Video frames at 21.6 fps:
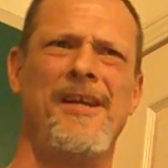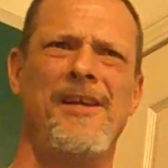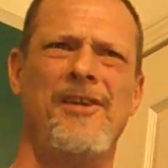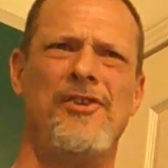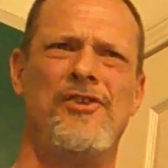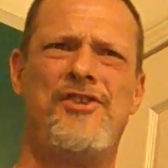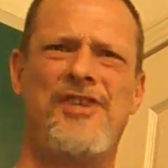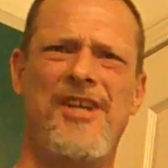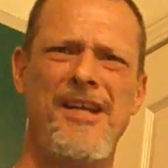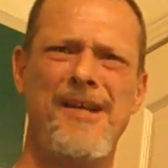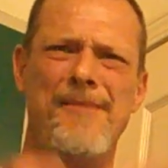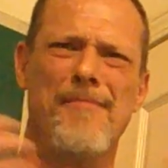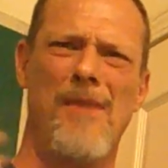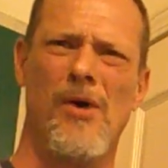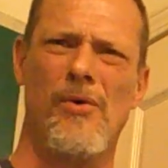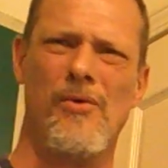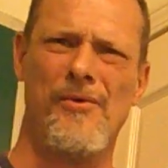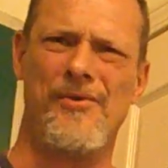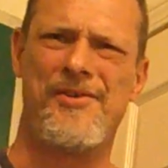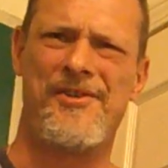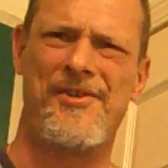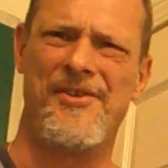
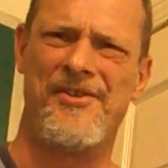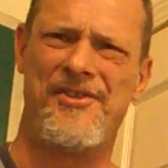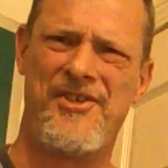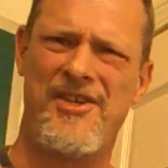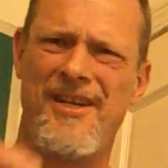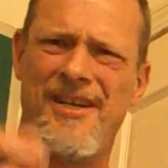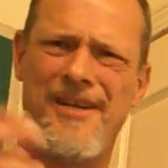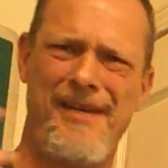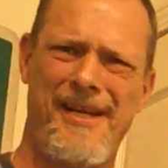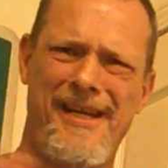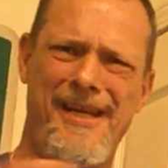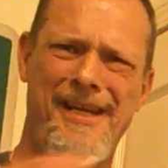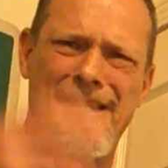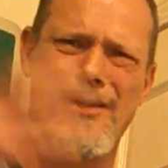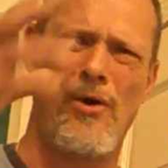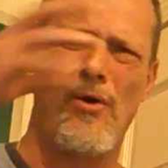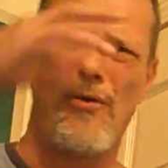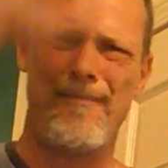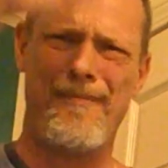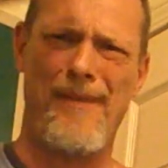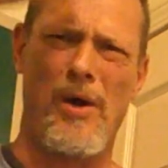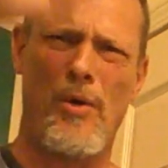G-Mos,
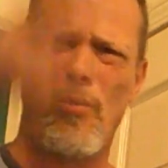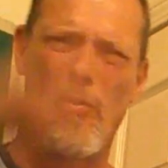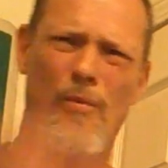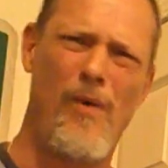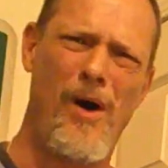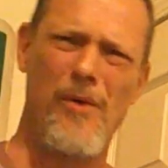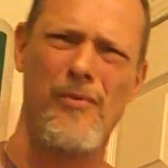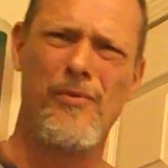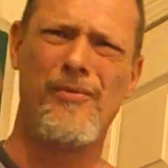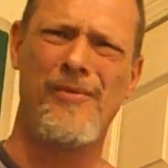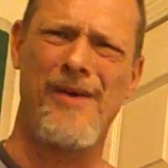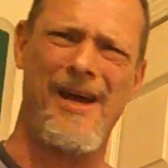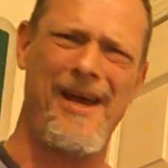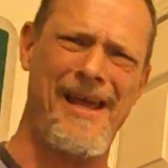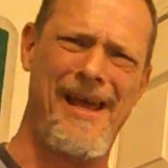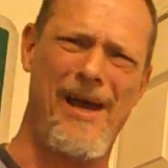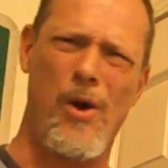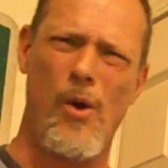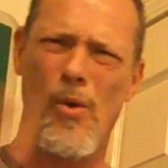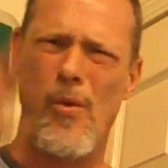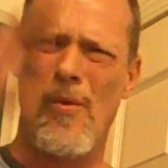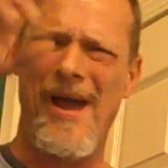G-E-O-M-O-S
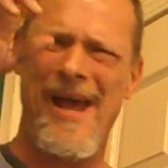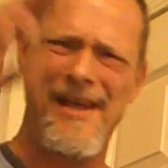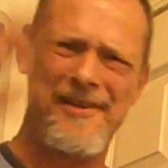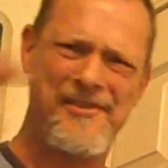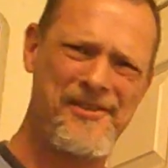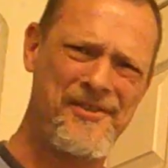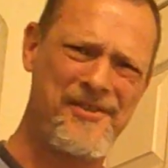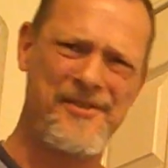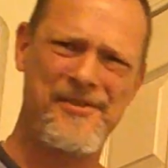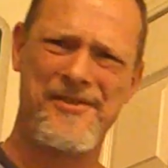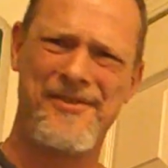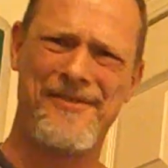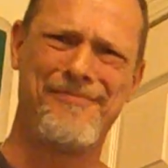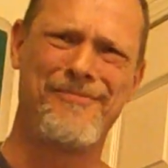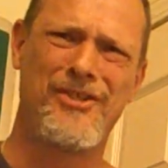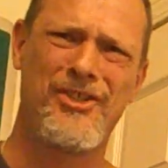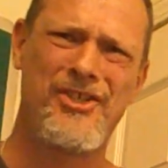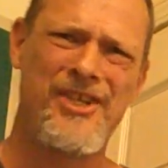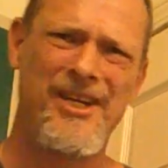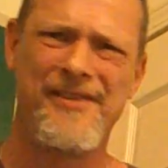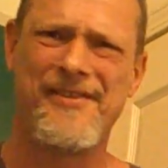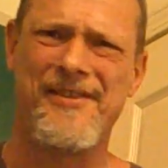or some
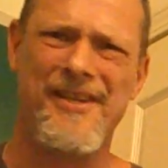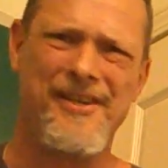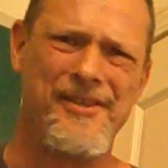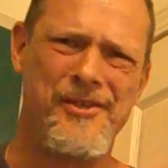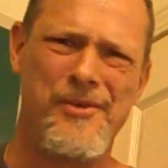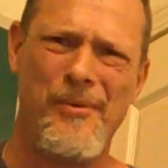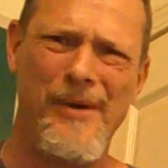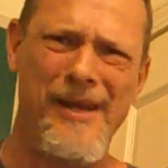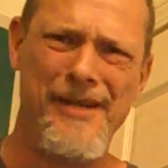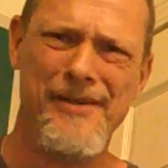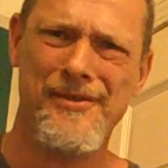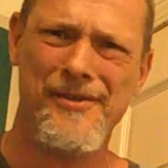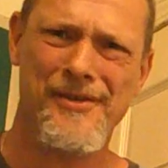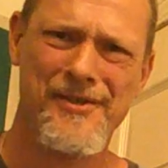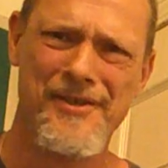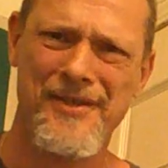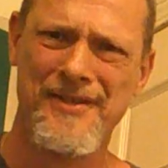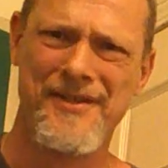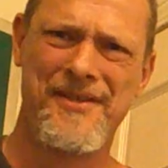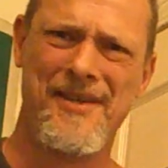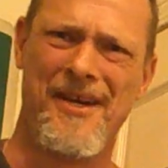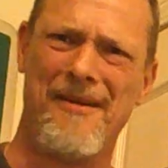shit, they're twins
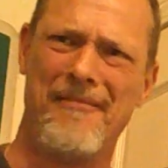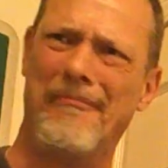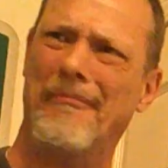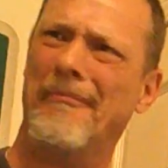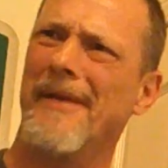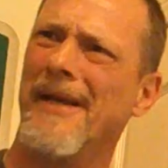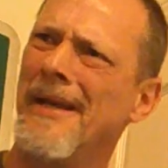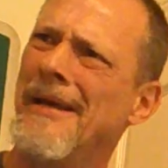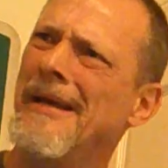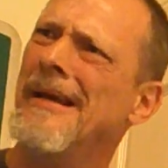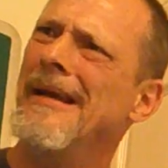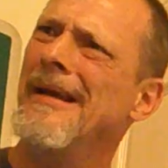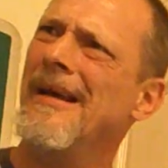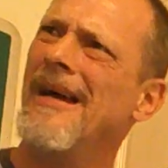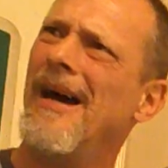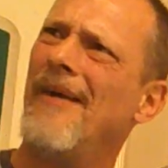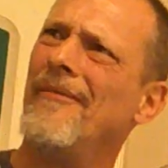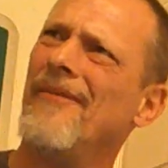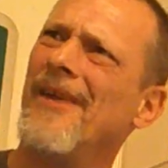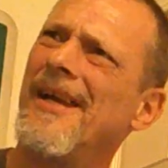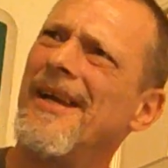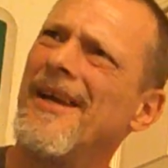or something. And
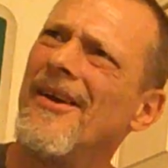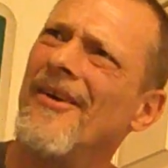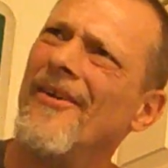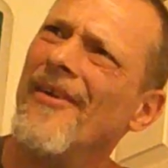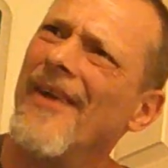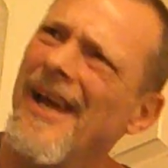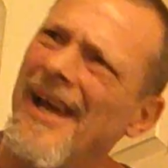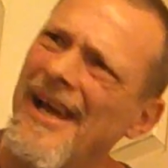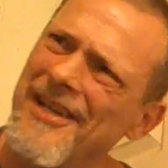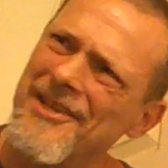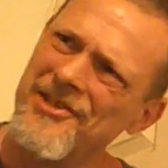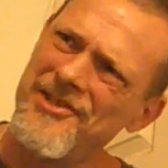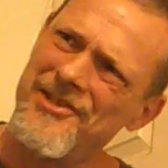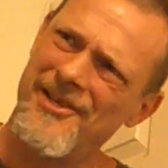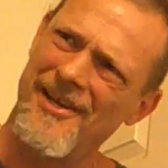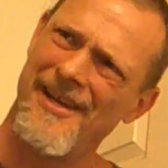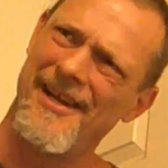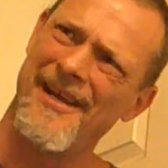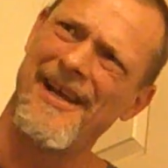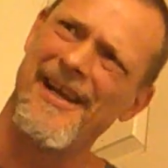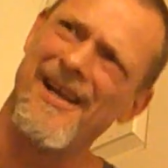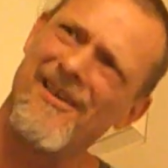I'm like, oh, that
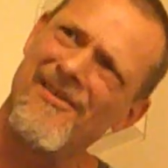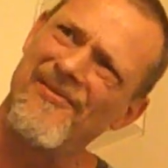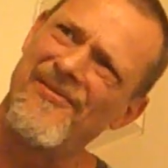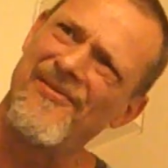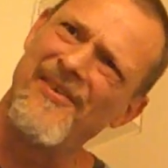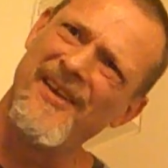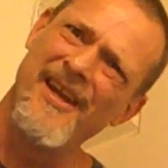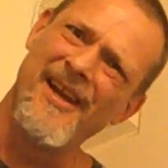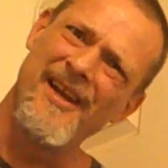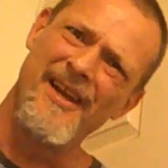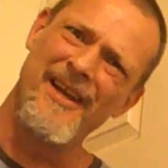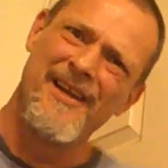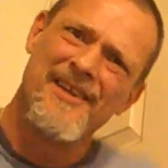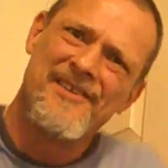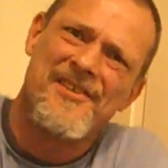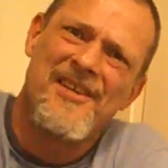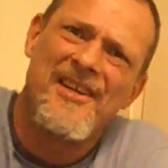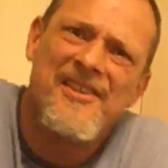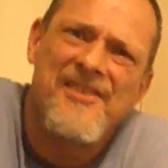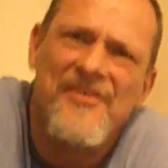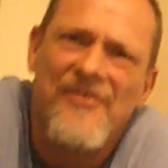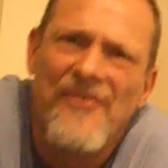shit ain't graffiti. It's
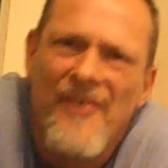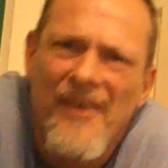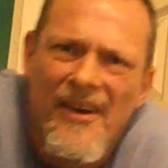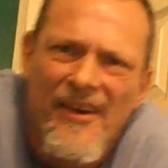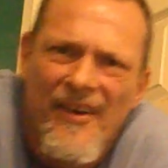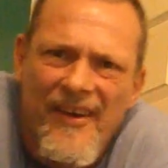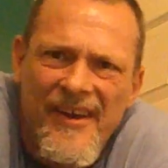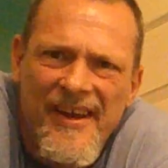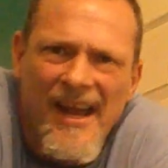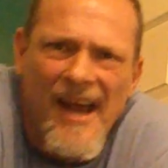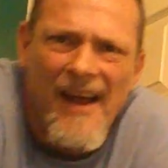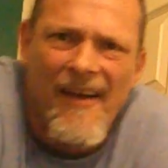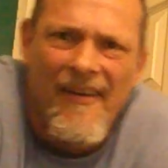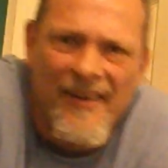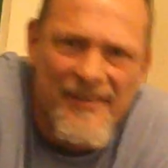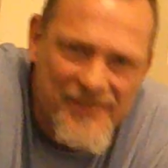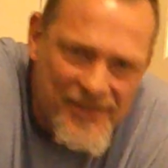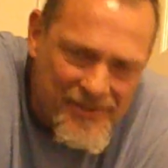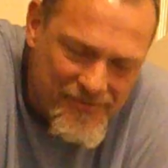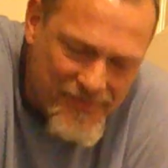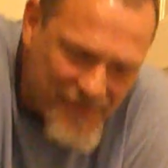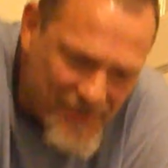like some weird
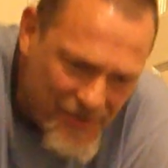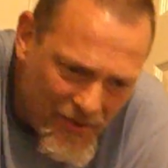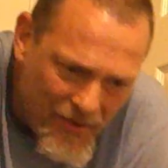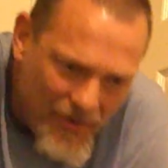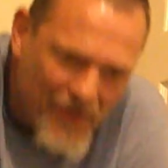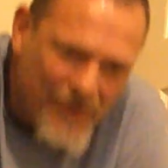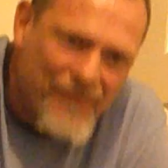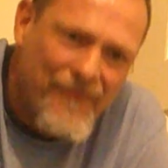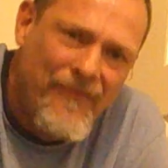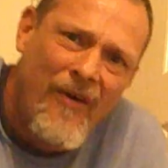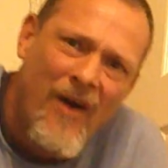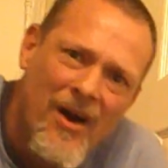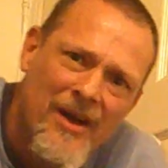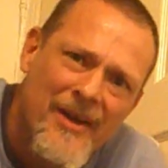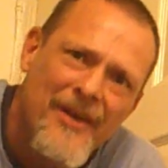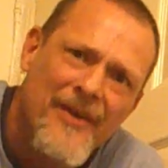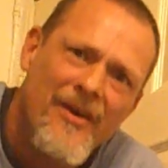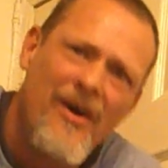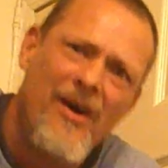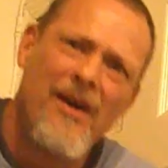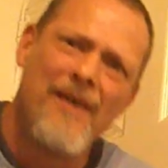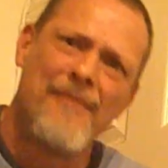characters with long fucking
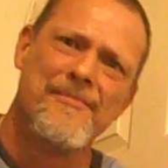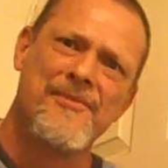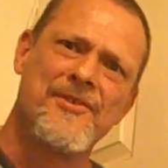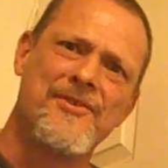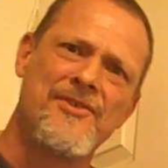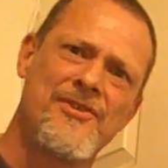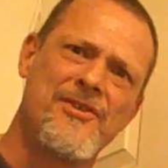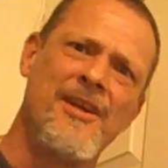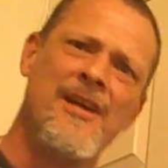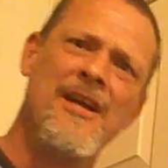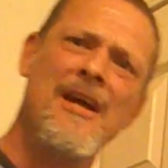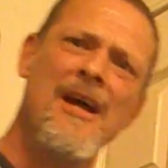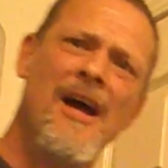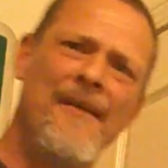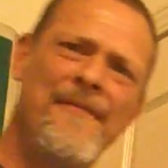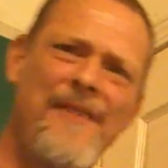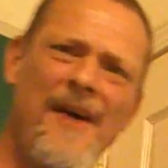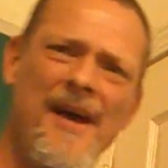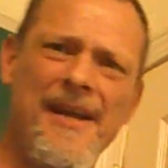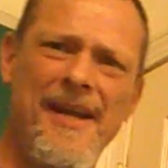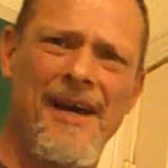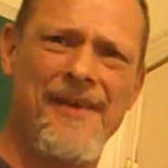arms and shit.
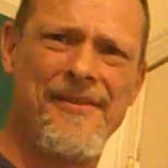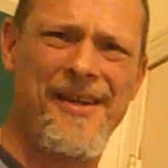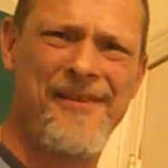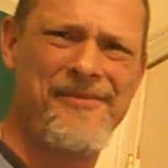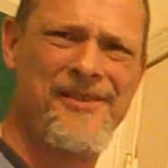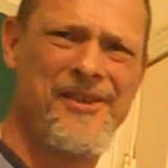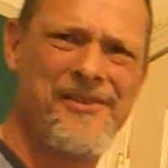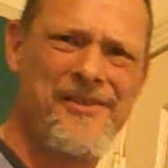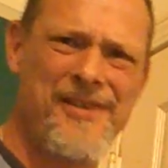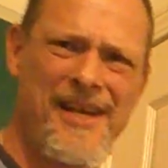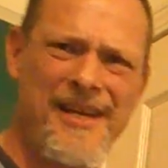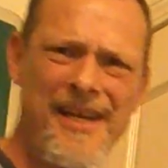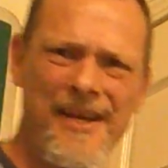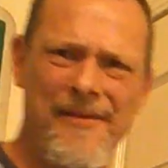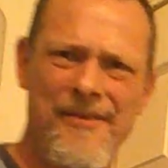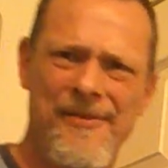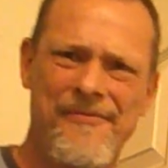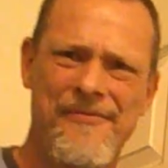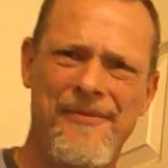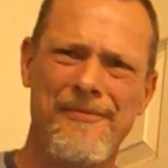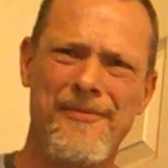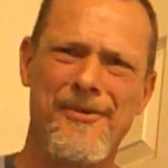Find out them dudes ain't even
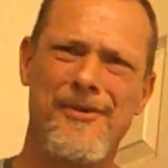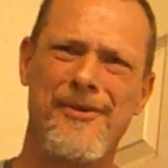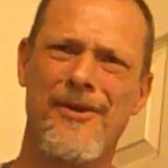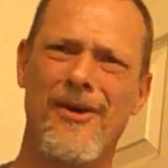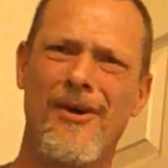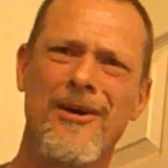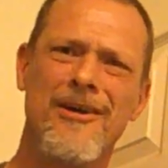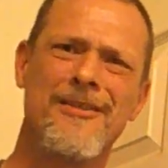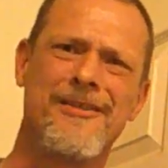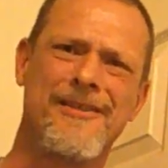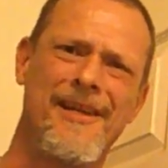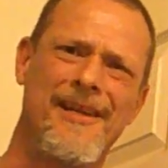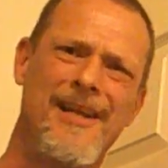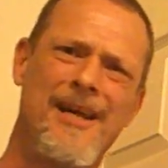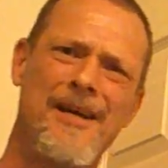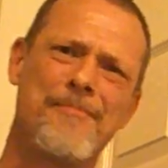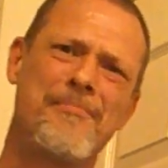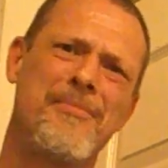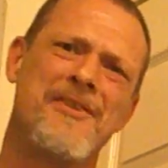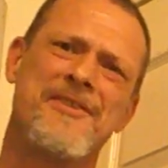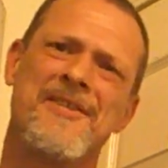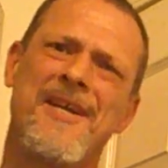from New York. They're like
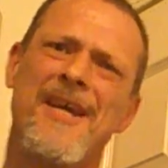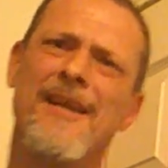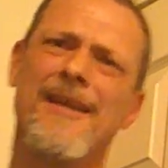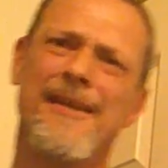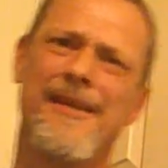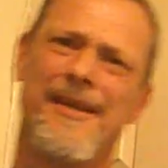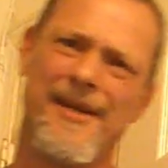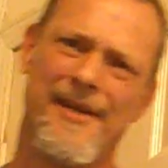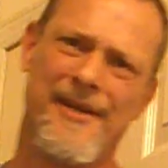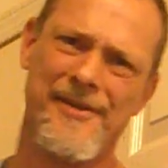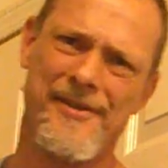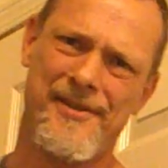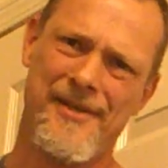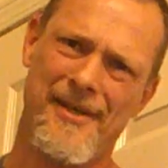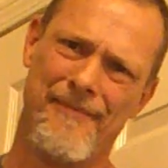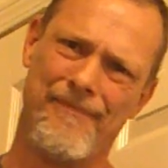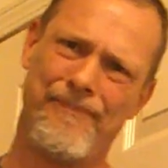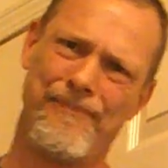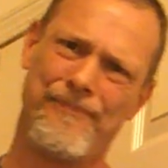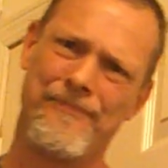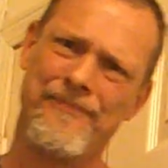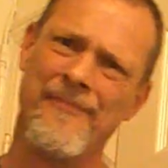Brazilian or
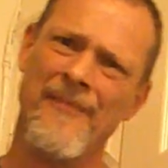something.